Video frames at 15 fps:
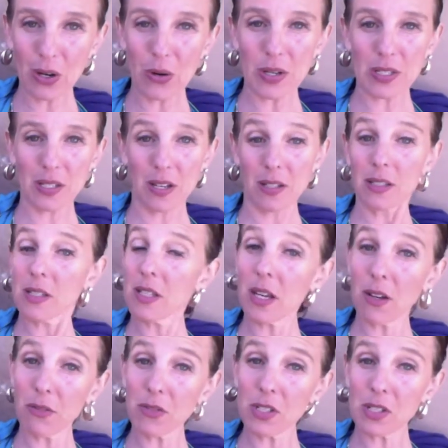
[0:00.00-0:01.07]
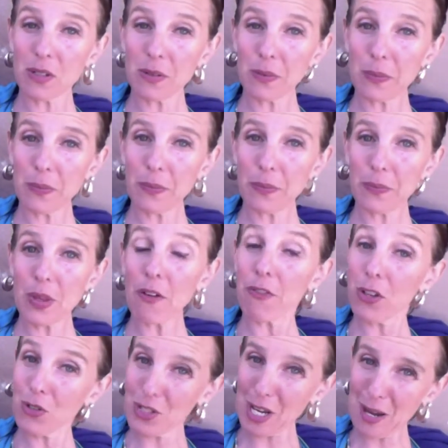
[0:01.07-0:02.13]
who has conceived a
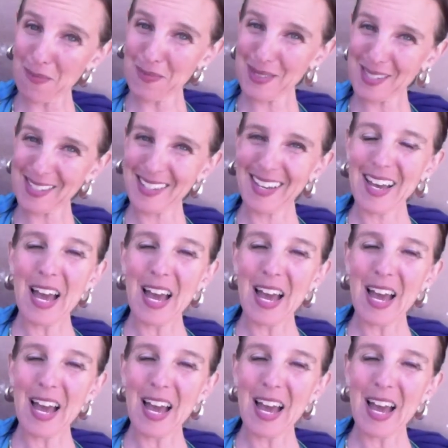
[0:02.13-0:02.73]
few times,